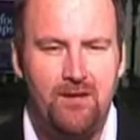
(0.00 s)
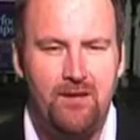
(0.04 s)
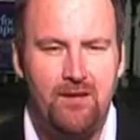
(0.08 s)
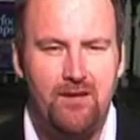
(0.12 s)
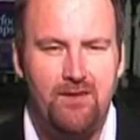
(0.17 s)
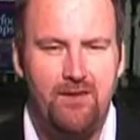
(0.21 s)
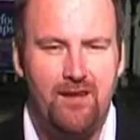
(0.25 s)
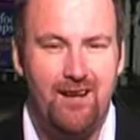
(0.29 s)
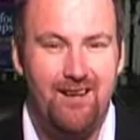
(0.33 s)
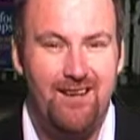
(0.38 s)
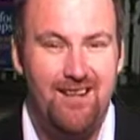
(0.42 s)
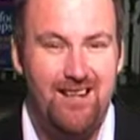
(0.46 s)

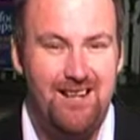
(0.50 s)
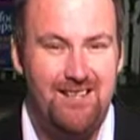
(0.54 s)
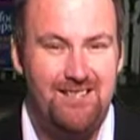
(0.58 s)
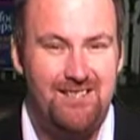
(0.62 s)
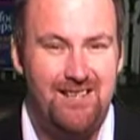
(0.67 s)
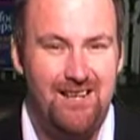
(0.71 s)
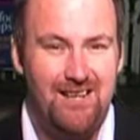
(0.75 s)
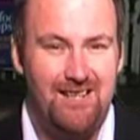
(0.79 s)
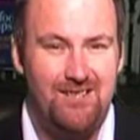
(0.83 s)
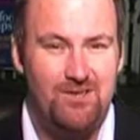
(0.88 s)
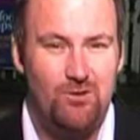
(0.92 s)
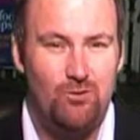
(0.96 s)
that it now
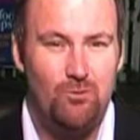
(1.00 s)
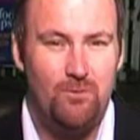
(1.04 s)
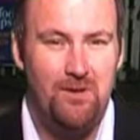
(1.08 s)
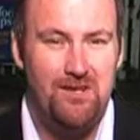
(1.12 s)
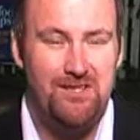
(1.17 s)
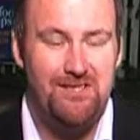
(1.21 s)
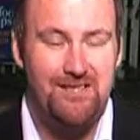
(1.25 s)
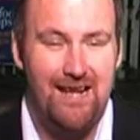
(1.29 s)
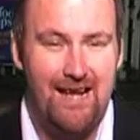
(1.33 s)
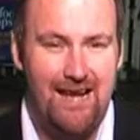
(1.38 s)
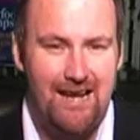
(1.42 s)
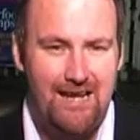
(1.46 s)
takes
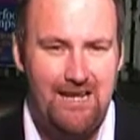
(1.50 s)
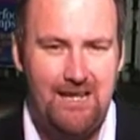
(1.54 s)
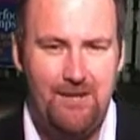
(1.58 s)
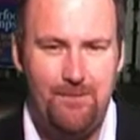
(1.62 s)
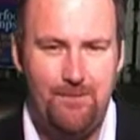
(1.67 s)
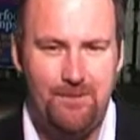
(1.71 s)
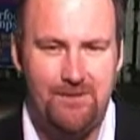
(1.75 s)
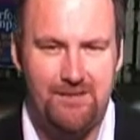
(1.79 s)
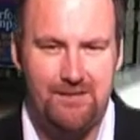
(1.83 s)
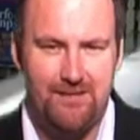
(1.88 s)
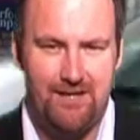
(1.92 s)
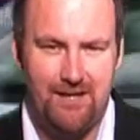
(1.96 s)
almost
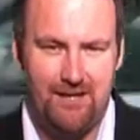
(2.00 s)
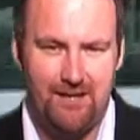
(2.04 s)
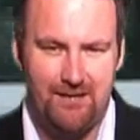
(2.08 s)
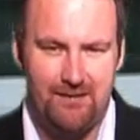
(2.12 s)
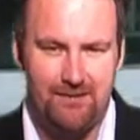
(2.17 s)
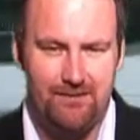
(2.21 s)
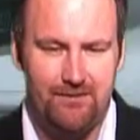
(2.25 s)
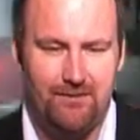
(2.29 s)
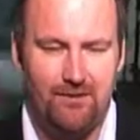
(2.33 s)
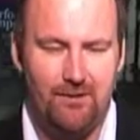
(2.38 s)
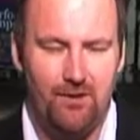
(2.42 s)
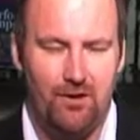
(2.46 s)
80%
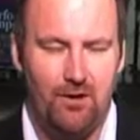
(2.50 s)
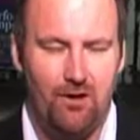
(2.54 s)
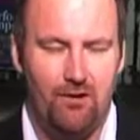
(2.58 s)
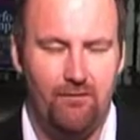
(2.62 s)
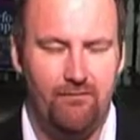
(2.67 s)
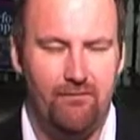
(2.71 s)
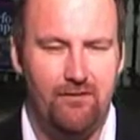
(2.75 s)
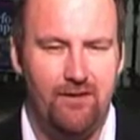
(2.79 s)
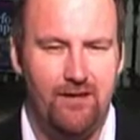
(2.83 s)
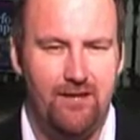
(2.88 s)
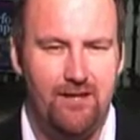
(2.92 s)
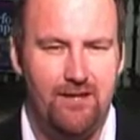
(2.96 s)

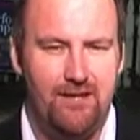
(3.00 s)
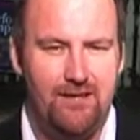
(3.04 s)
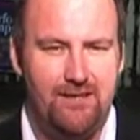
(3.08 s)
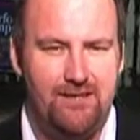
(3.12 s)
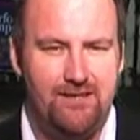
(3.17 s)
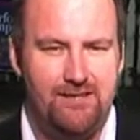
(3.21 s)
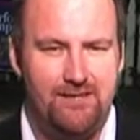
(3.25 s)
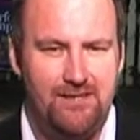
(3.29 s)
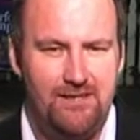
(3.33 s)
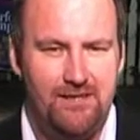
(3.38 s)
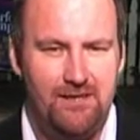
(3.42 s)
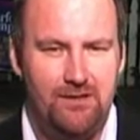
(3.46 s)
of the
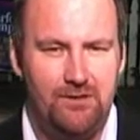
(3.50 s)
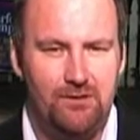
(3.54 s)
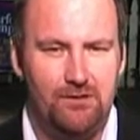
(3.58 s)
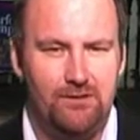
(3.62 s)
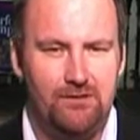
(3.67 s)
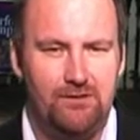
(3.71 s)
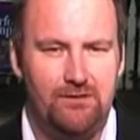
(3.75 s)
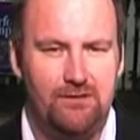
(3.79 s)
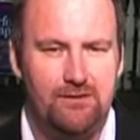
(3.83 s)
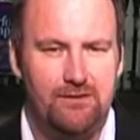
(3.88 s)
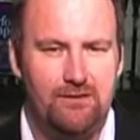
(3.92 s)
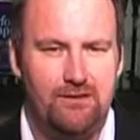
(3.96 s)

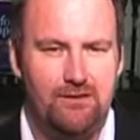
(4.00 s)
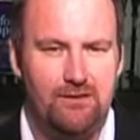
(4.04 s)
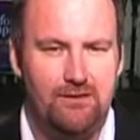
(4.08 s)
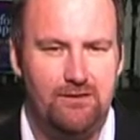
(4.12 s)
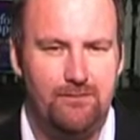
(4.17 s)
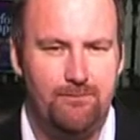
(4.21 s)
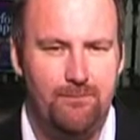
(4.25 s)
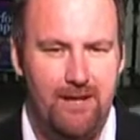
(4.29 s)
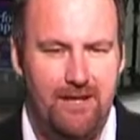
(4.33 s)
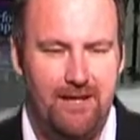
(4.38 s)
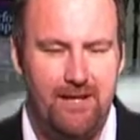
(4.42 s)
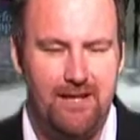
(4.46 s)
single
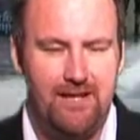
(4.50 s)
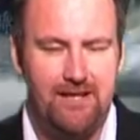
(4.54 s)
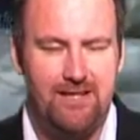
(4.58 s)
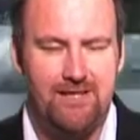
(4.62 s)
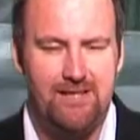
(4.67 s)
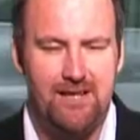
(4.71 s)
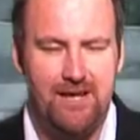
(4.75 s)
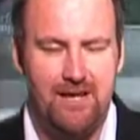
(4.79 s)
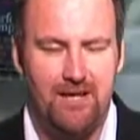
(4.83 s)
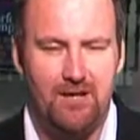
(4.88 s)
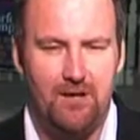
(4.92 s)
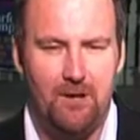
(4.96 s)
median
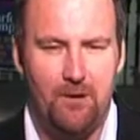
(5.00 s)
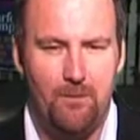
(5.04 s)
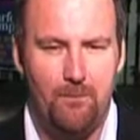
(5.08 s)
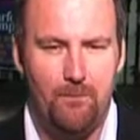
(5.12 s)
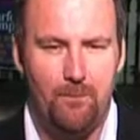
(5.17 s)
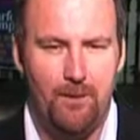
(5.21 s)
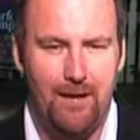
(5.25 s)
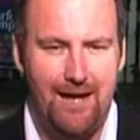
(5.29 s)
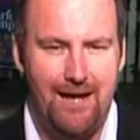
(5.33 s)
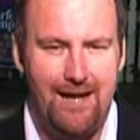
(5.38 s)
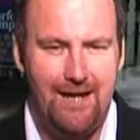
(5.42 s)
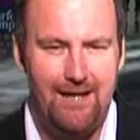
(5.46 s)
take-home
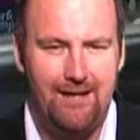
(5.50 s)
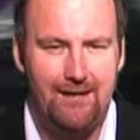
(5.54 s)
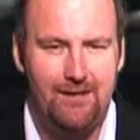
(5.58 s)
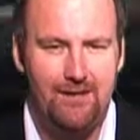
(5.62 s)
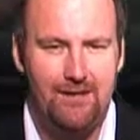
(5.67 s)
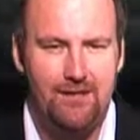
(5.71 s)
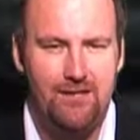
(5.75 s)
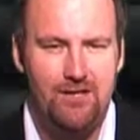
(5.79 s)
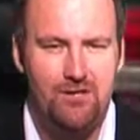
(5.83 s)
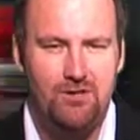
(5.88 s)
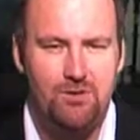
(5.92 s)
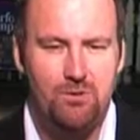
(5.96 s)
pay
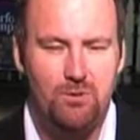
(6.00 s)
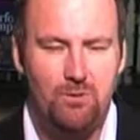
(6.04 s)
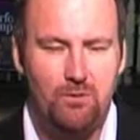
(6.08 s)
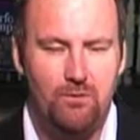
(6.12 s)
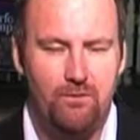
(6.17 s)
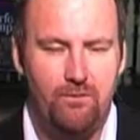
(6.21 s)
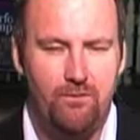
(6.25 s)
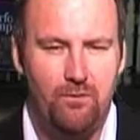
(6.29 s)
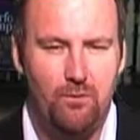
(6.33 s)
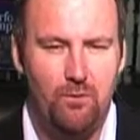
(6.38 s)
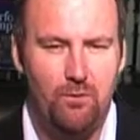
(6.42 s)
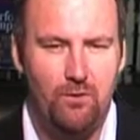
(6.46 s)
to
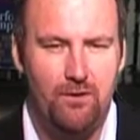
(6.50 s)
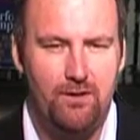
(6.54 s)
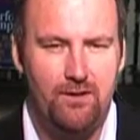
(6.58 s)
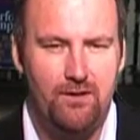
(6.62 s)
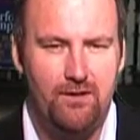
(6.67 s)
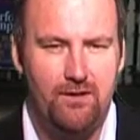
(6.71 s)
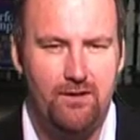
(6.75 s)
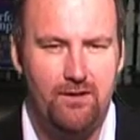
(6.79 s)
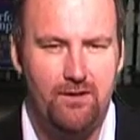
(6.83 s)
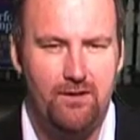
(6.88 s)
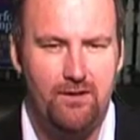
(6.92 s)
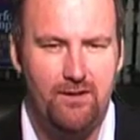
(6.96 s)
afford
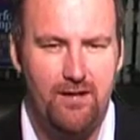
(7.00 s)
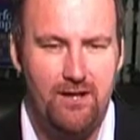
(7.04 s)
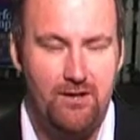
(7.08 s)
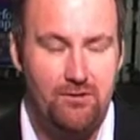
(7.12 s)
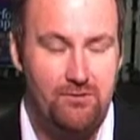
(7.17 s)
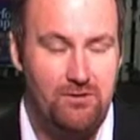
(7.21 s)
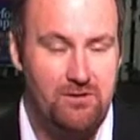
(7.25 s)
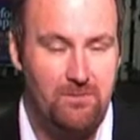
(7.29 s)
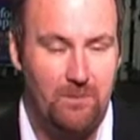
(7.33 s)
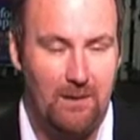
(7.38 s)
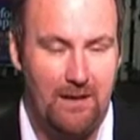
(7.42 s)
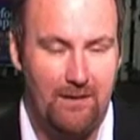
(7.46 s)
the
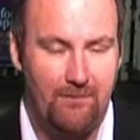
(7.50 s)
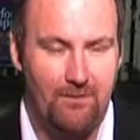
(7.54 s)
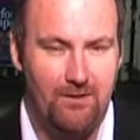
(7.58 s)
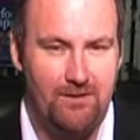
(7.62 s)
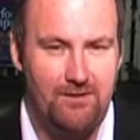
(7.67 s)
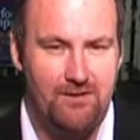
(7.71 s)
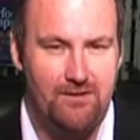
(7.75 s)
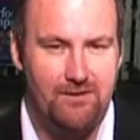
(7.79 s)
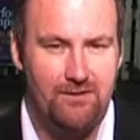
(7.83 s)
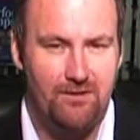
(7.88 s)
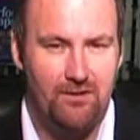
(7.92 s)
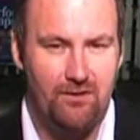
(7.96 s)
interest
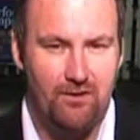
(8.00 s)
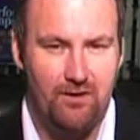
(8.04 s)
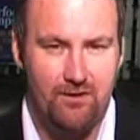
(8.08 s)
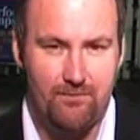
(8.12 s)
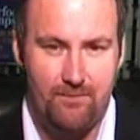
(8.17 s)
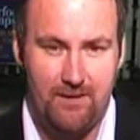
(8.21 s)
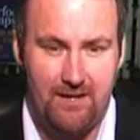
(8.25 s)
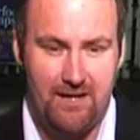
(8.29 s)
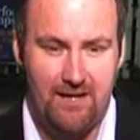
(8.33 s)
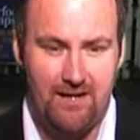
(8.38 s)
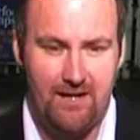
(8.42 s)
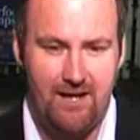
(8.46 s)
payments on a
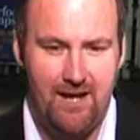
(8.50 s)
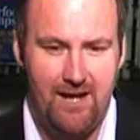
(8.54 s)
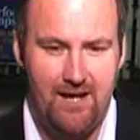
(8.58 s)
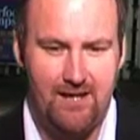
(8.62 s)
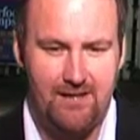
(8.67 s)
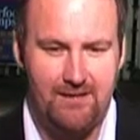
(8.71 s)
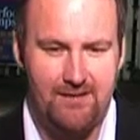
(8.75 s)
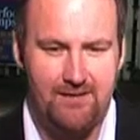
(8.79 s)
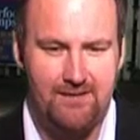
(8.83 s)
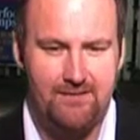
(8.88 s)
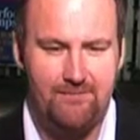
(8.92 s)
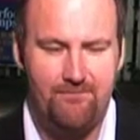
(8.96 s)
median
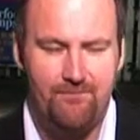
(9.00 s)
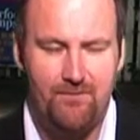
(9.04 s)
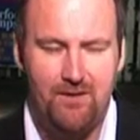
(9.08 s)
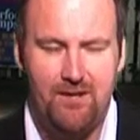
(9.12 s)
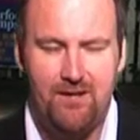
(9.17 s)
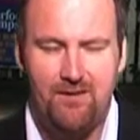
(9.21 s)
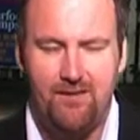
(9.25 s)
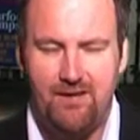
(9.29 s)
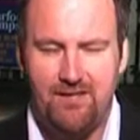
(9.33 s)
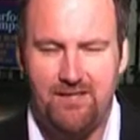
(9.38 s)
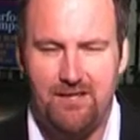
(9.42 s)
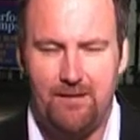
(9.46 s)
house.
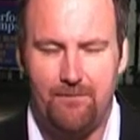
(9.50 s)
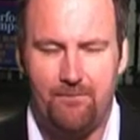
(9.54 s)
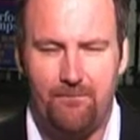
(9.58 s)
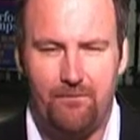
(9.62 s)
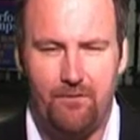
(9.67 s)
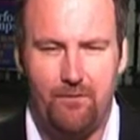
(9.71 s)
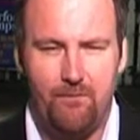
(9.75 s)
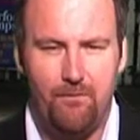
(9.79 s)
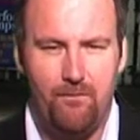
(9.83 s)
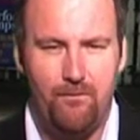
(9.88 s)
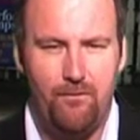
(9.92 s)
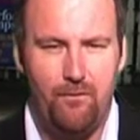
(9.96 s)
That's up
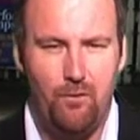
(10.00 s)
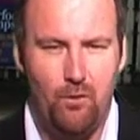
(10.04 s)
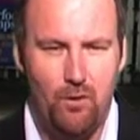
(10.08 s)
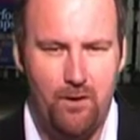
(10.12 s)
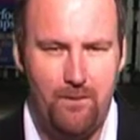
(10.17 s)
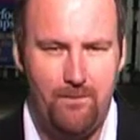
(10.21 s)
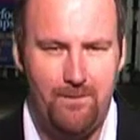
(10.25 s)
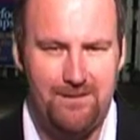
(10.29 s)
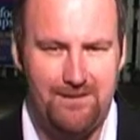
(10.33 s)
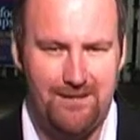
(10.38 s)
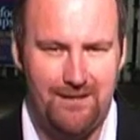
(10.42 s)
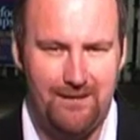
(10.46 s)
from
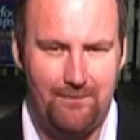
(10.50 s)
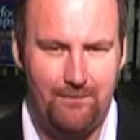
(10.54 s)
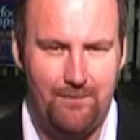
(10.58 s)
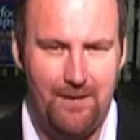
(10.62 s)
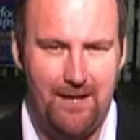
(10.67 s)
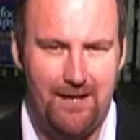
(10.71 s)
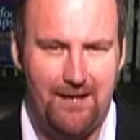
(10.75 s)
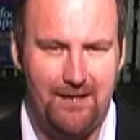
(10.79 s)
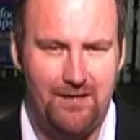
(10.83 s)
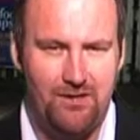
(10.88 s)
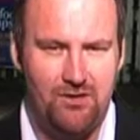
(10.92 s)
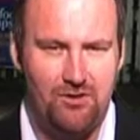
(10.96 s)
40%
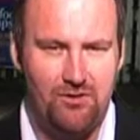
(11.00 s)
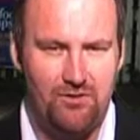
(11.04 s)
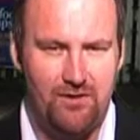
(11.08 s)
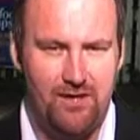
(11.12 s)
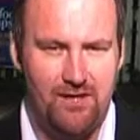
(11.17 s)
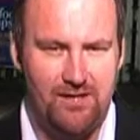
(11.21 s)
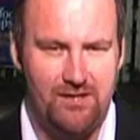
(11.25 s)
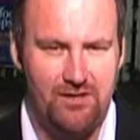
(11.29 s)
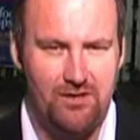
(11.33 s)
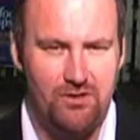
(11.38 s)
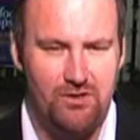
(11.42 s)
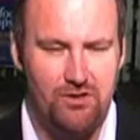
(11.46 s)
back in
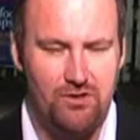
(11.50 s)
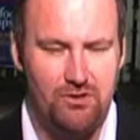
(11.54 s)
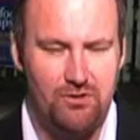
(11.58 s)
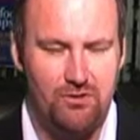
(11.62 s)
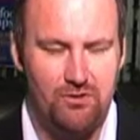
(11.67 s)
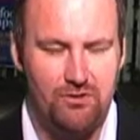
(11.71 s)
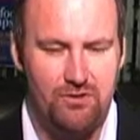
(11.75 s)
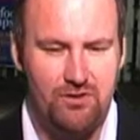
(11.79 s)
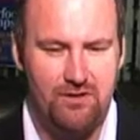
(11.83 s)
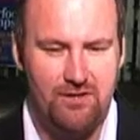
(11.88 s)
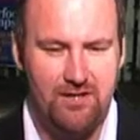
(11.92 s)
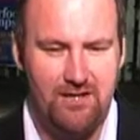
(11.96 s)

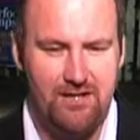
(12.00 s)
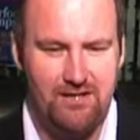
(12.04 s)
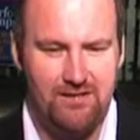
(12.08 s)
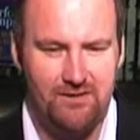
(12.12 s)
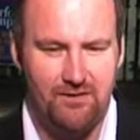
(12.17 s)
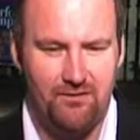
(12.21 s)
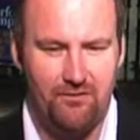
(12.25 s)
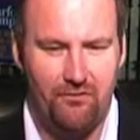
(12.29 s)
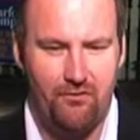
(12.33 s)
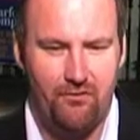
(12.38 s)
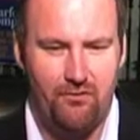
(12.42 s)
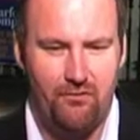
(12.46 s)

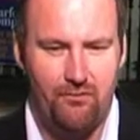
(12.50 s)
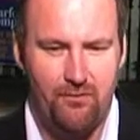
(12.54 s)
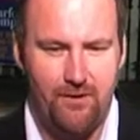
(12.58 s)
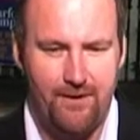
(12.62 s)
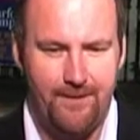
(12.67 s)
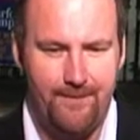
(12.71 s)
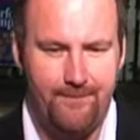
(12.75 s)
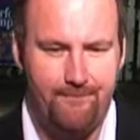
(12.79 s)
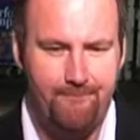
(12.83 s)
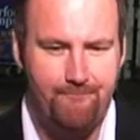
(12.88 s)
2002-2003.